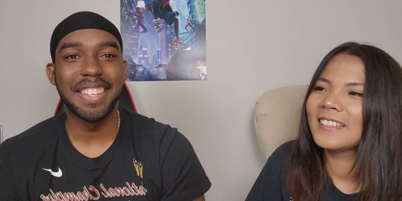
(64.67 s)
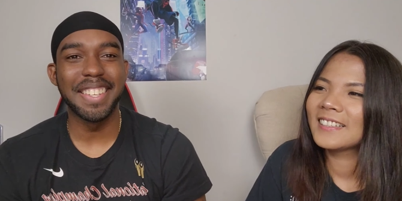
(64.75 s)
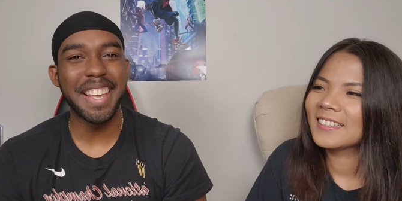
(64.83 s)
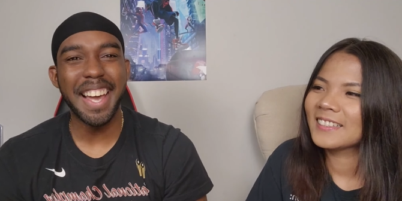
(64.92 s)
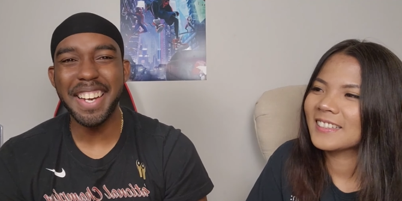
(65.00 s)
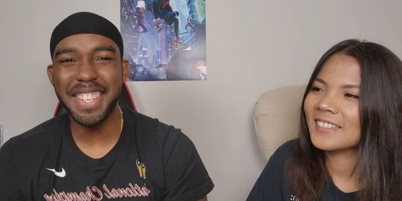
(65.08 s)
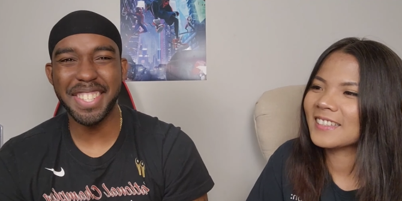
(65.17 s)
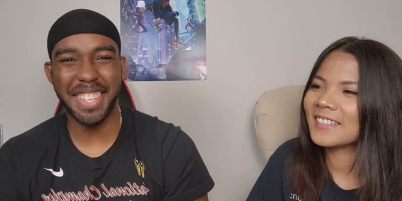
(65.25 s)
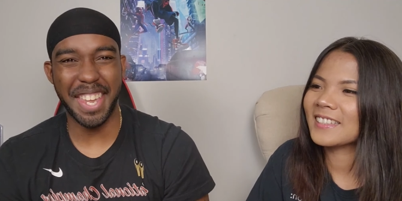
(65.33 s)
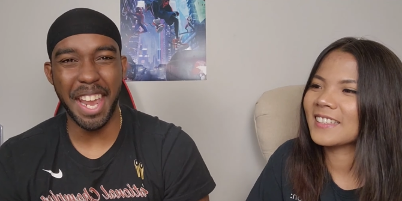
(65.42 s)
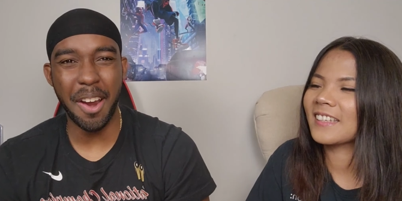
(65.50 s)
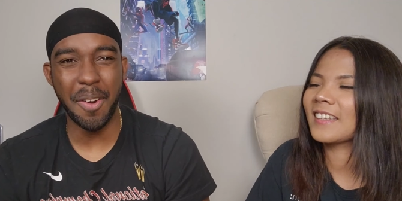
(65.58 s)
Speaker 1: kind of
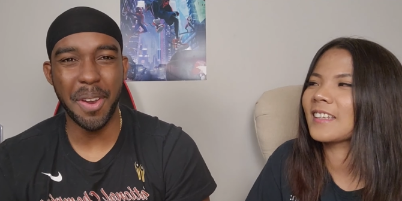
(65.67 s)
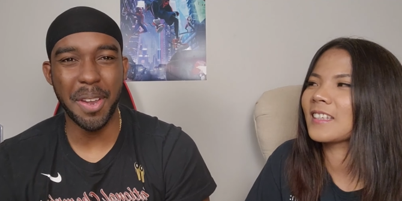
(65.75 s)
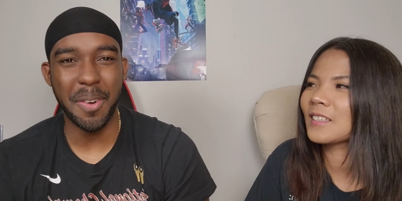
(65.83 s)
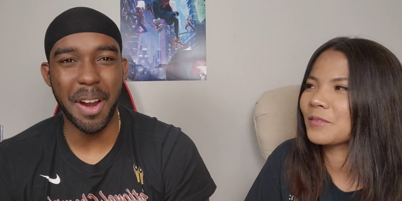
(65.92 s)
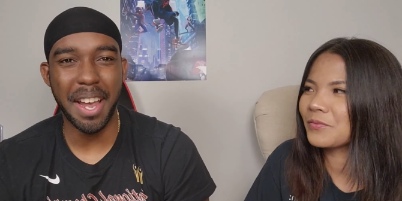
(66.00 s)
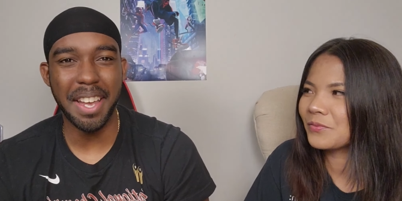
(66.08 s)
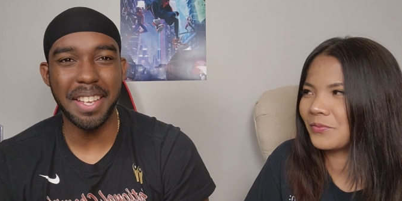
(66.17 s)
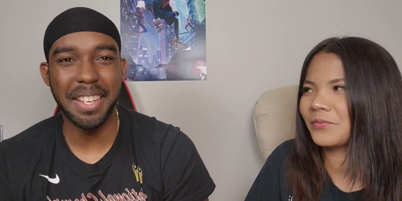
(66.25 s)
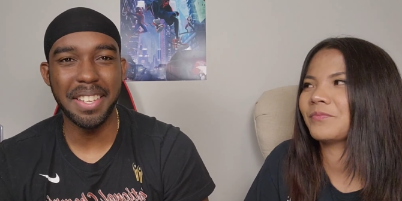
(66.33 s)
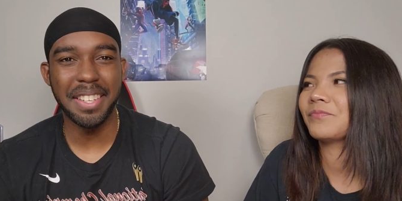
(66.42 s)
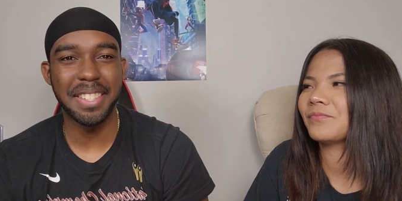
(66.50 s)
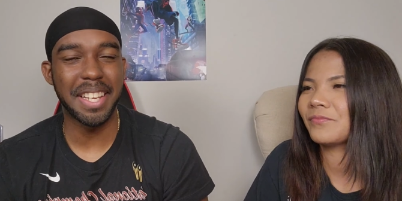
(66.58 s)
scary, right?
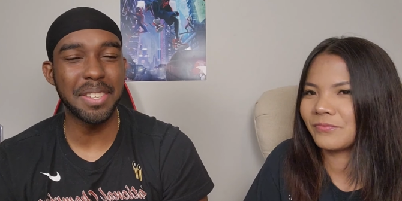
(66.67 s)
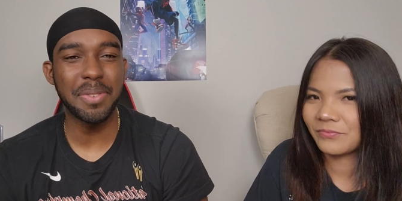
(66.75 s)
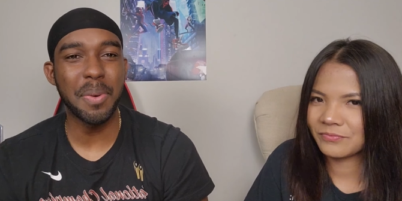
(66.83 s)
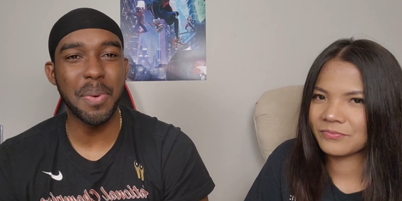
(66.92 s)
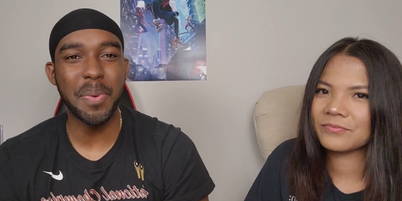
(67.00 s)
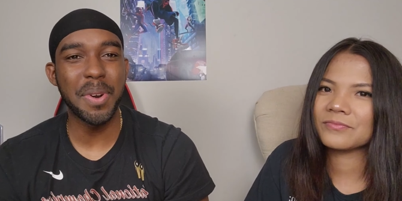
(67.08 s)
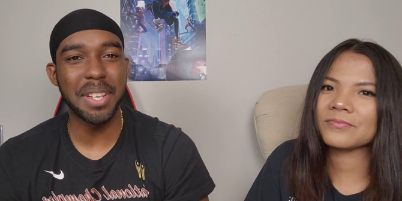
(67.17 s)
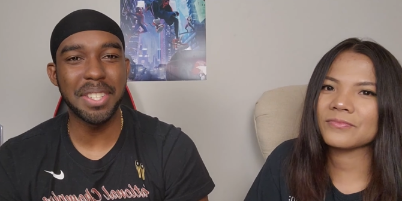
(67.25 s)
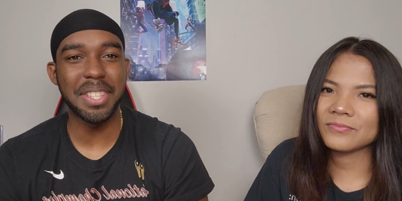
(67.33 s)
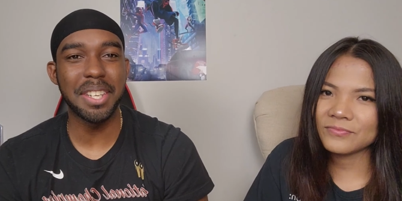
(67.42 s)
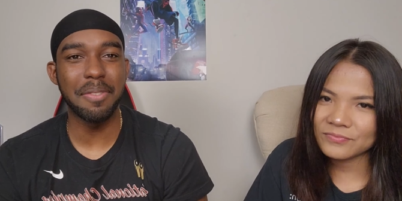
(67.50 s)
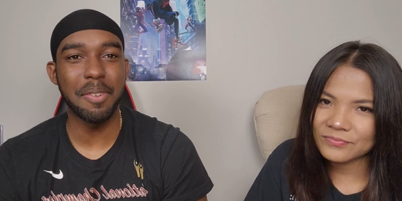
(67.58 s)
Because that's what we want to
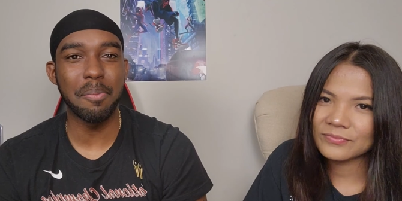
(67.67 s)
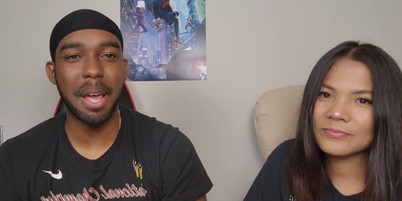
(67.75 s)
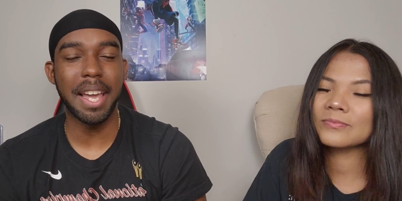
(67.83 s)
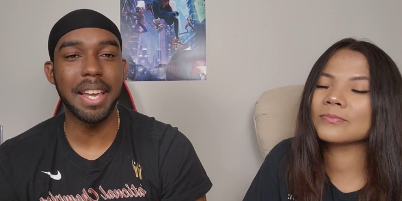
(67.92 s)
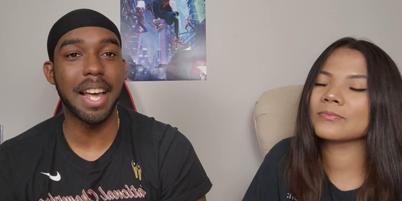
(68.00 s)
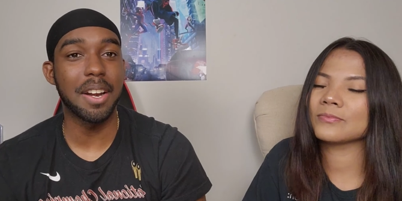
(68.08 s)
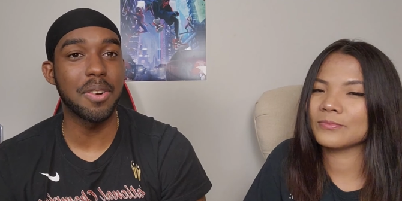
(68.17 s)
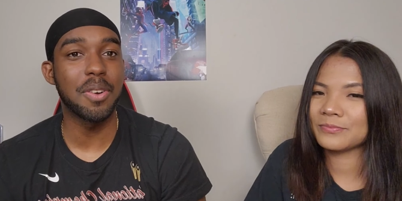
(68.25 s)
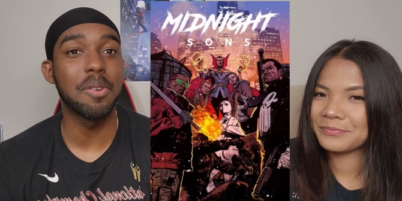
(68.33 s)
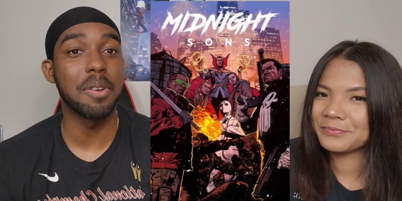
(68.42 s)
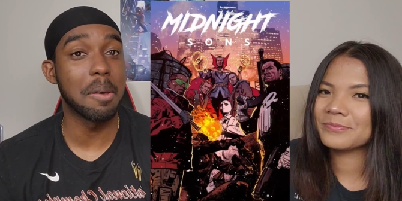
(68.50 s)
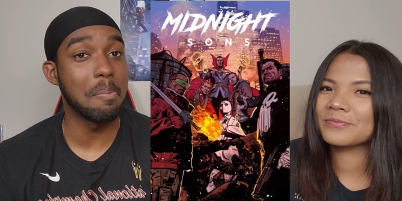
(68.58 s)
see from like I don't
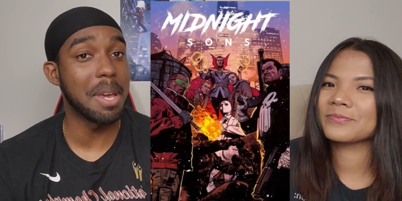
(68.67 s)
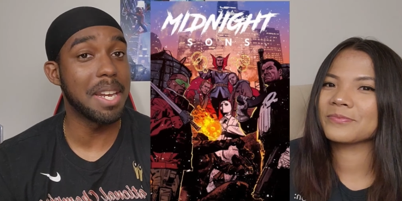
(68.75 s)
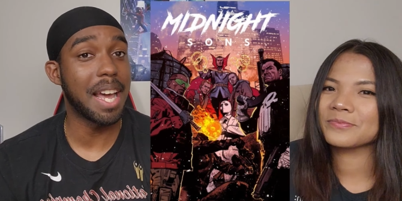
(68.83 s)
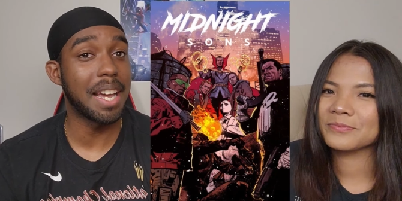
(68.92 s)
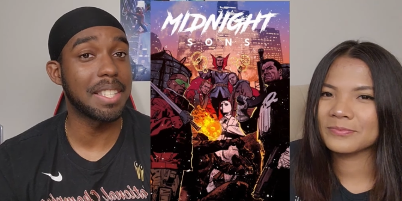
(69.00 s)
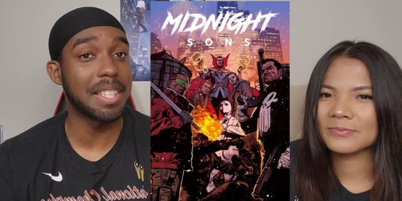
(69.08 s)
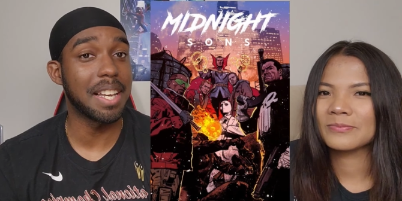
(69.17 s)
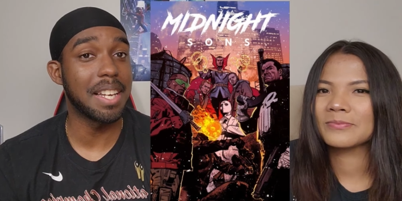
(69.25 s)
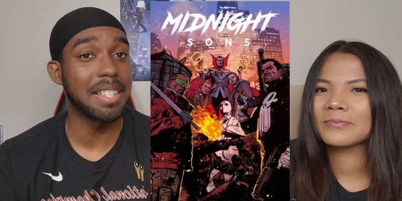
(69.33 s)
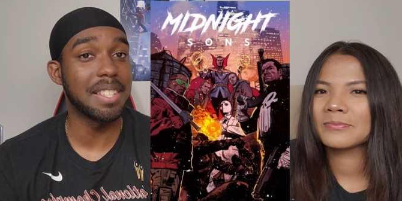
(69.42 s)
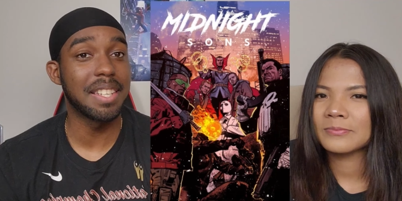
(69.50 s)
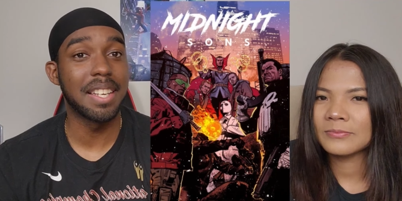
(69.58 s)
know the Midnight
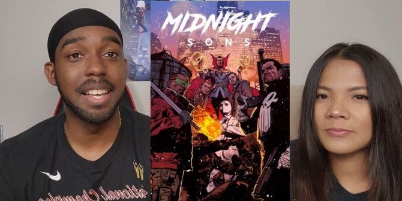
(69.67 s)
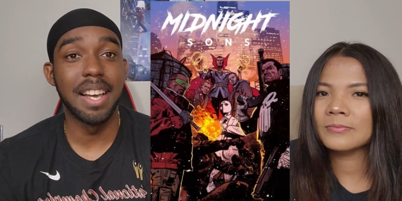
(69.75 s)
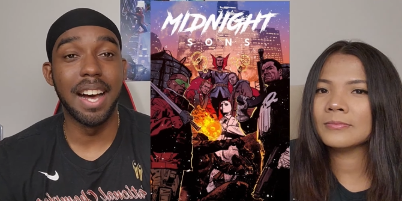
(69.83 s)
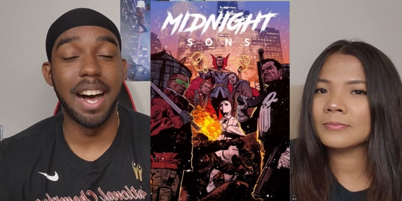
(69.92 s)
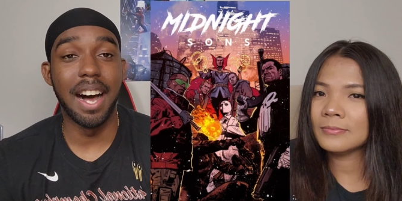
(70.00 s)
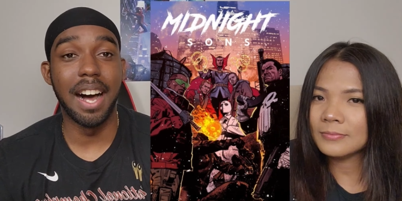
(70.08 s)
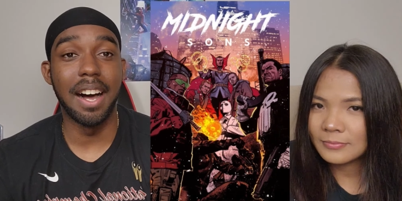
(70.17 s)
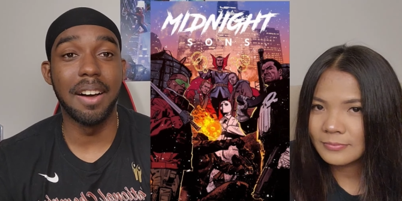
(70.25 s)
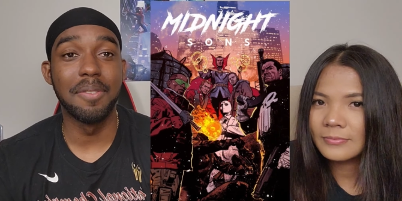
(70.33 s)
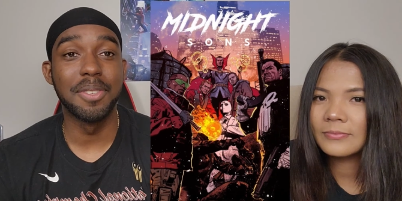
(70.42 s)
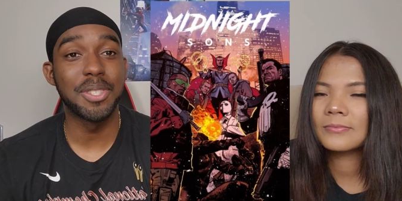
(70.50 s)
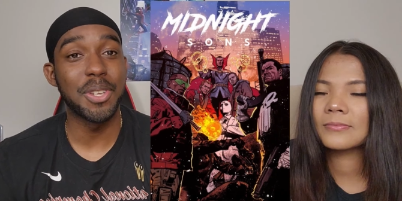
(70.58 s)
Suns. Mm-hmm.
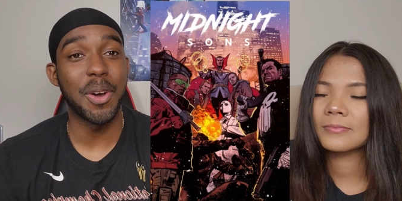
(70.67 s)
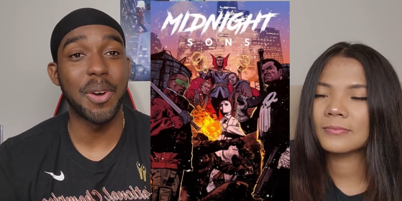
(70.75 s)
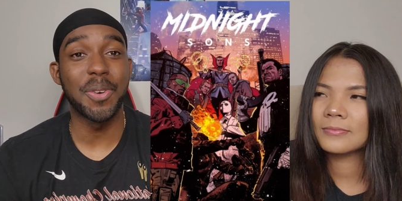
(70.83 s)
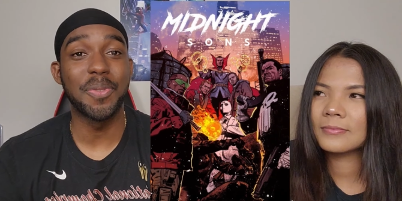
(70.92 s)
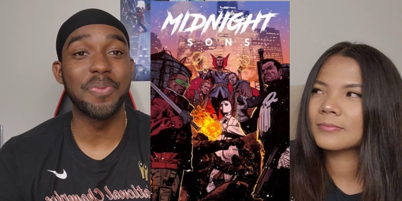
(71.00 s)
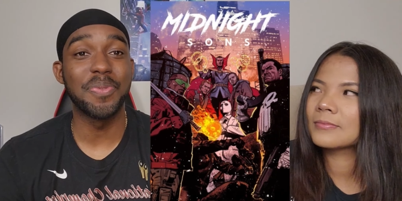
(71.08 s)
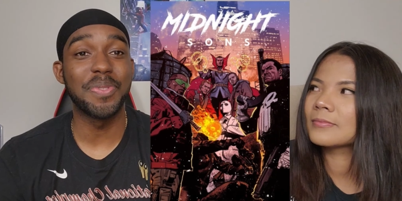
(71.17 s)
Uh, so